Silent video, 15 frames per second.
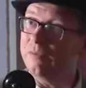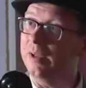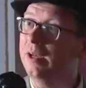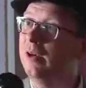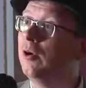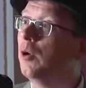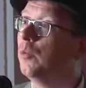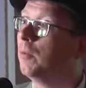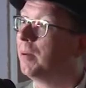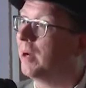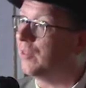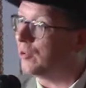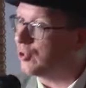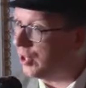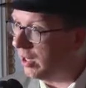Evelyn will
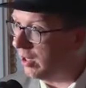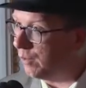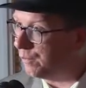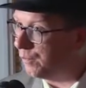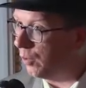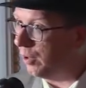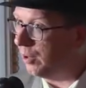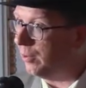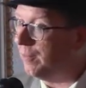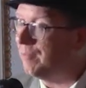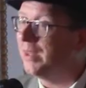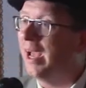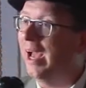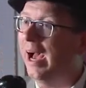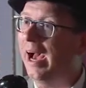play the cello for
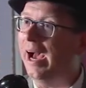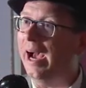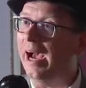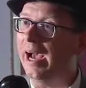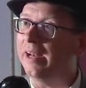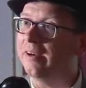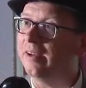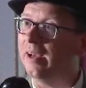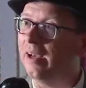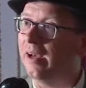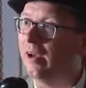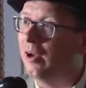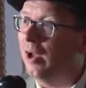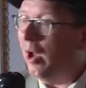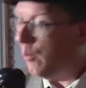you. And,
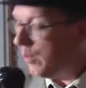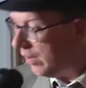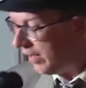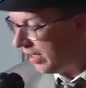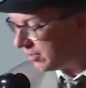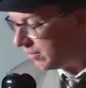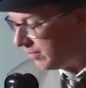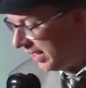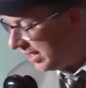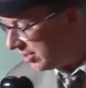uh, and we have some